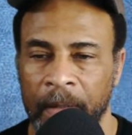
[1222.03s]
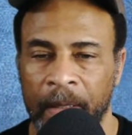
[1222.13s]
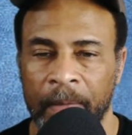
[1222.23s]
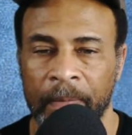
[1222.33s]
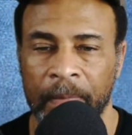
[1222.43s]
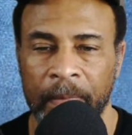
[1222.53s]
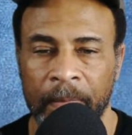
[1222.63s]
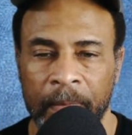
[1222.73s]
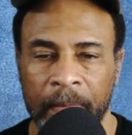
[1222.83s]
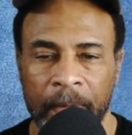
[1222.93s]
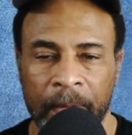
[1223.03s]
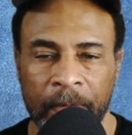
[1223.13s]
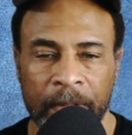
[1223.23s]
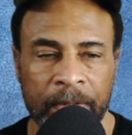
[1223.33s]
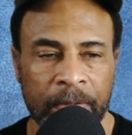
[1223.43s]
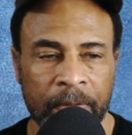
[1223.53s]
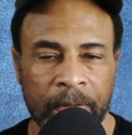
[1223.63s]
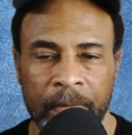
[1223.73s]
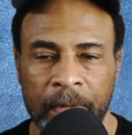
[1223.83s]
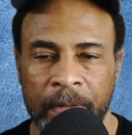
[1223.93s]
in which you
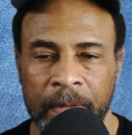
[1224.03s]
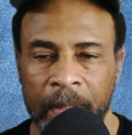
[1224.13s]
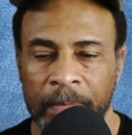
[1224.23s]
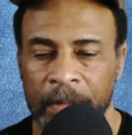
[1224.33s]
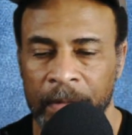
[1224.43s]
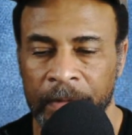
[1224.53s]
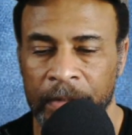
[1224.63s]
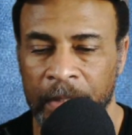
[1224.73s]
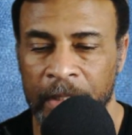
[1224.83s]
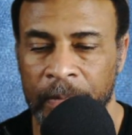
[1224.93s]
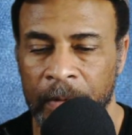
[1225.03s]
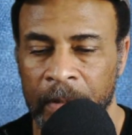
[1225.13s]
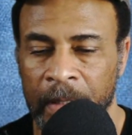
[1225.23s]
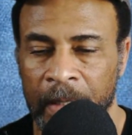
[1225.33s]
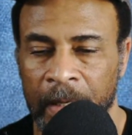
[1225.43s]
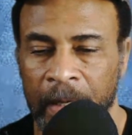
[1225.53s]
deal with delivery and transport.